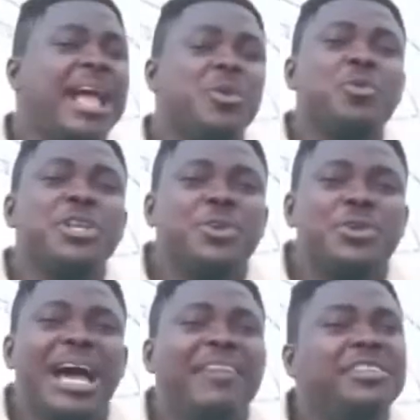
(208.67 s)
And we
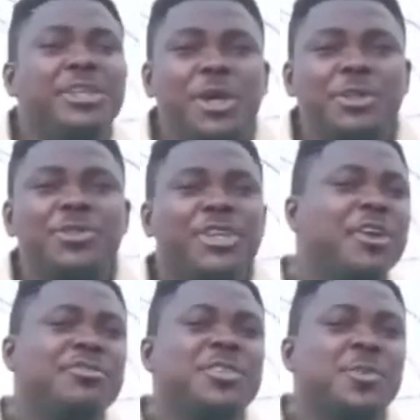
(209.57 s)
don't have the luxury
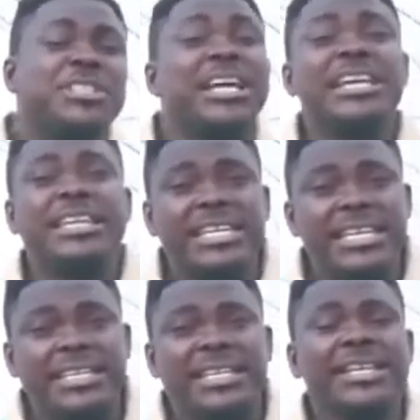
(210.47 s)
of this water
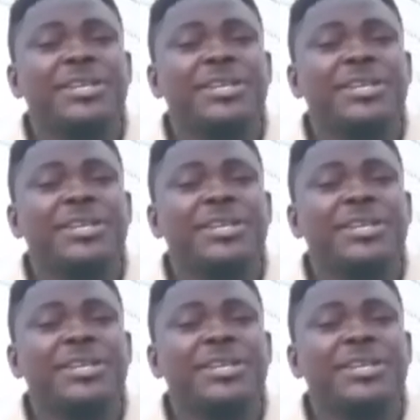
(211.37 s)
again.